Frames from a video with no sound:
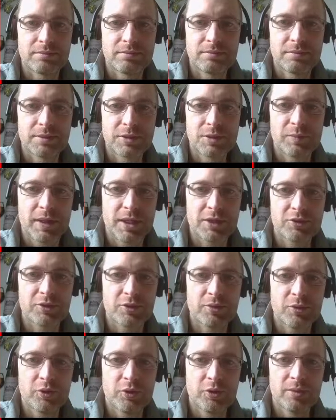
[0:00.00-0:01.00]

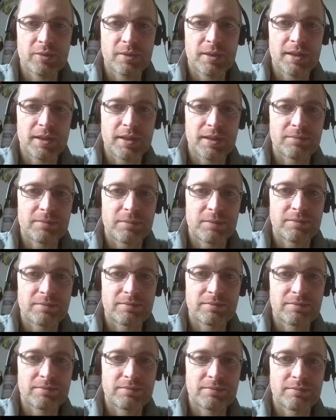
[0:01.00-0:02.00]
Spectrum or
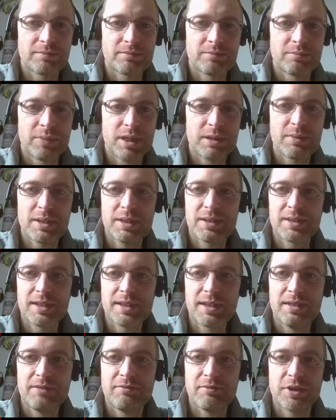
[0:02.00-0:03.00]

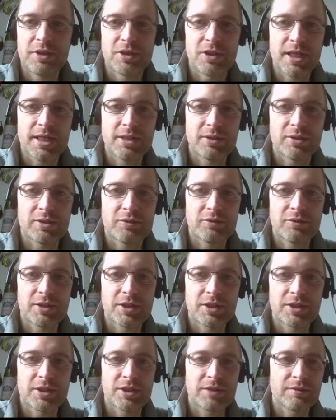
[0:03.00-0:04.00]
BBC version, Acorn
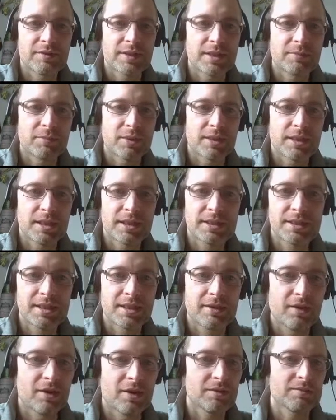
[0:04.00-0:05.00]
version of it. But that's
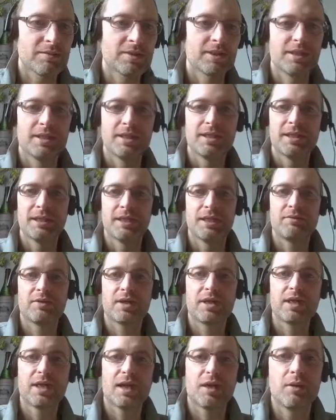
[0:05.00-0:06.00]
it. I'll give it a
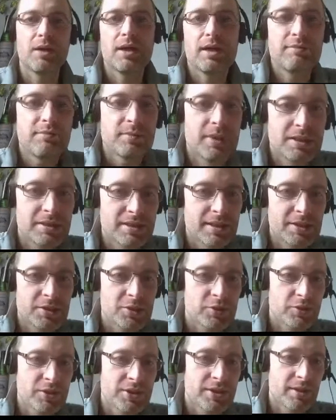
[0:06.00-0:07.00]
go. I haven't been able to get a
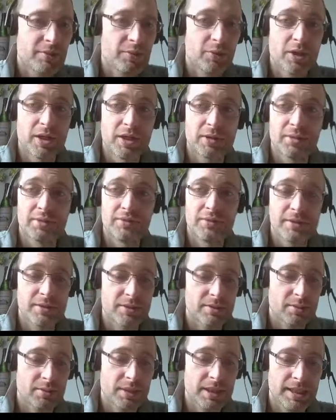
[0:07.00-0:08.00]
joystick working with it,
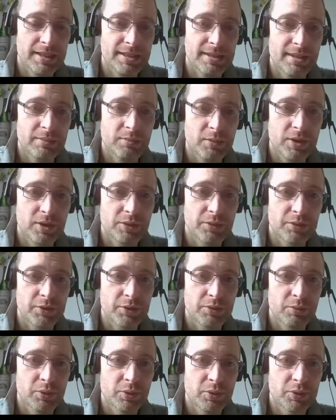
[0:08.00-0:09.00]
so I'm guessing it might not
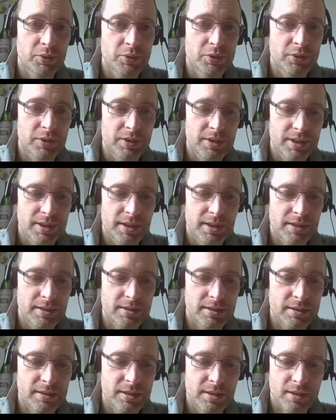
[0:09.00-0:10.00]
support
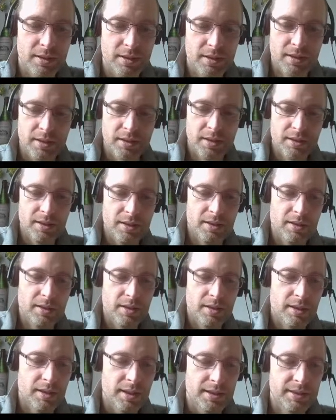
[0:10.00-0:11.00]
joysticks.
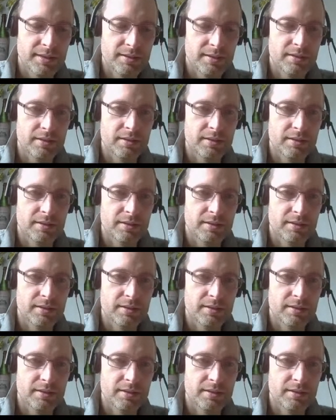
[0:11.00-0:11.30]
I did